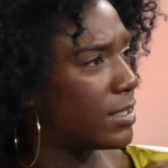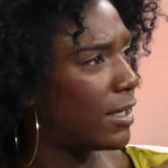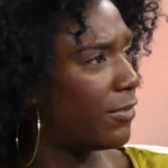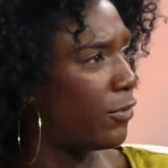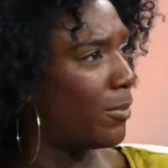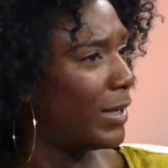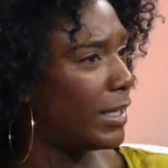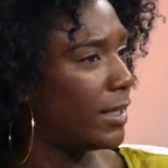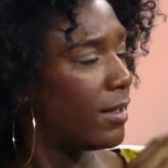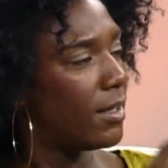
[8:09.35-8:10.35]
and stuff for a
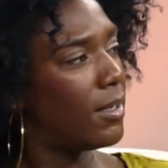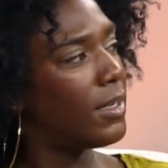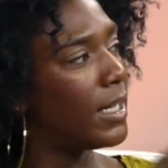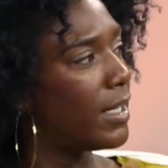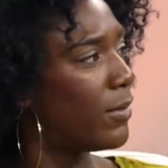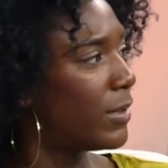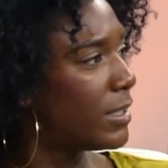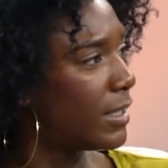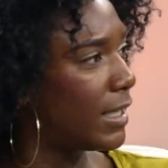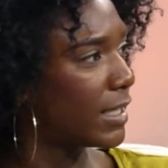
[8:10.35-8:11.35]
minute, okay, on
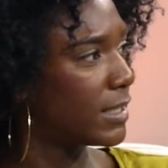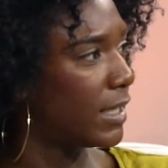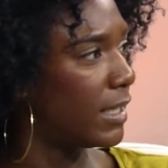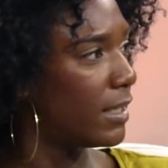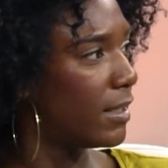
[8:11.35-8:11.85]
to the next thing.